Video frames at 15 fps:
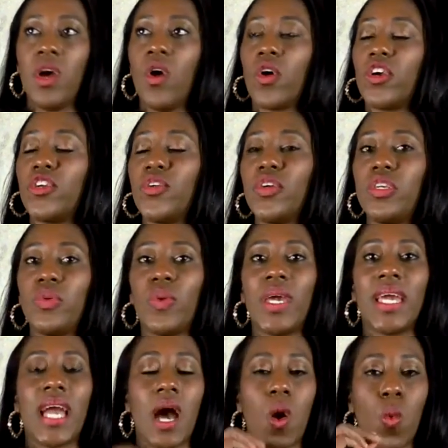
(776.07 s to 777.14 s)
or you're
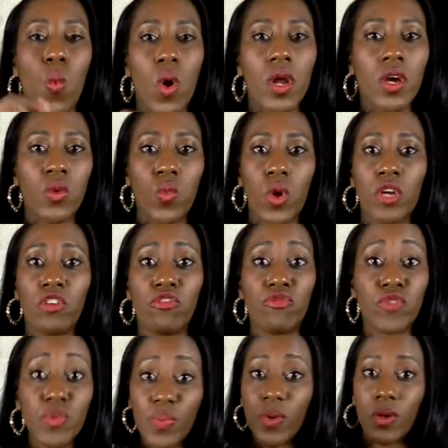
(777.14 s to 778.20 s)
doing a one-on-one
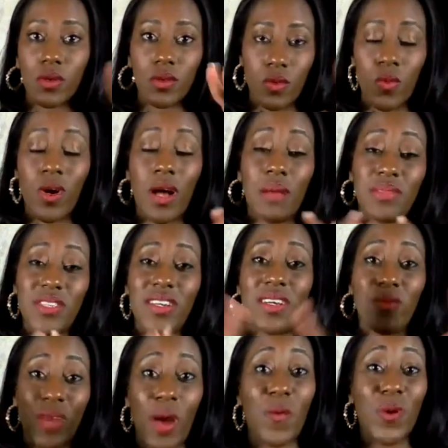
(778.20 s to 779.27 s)
group,
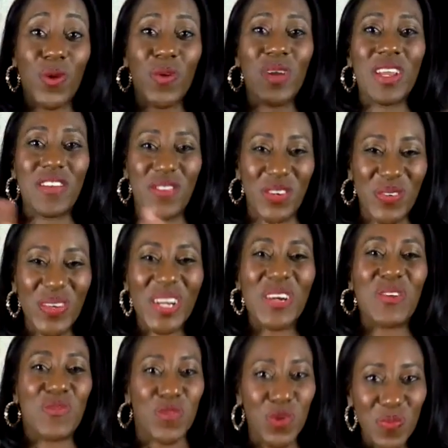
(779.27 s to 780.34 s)
not one-on-one, if you're doing a
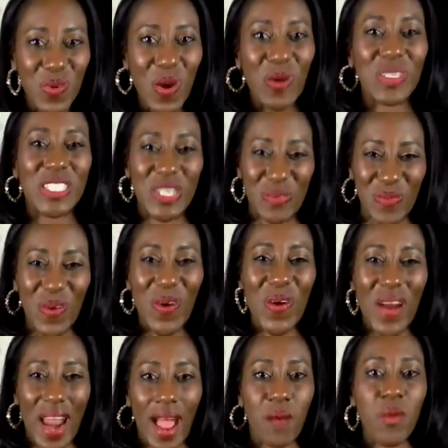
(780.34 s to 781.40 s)
group coaching
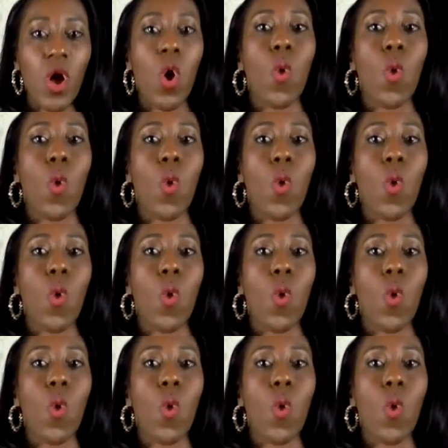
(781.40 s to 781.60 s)
program,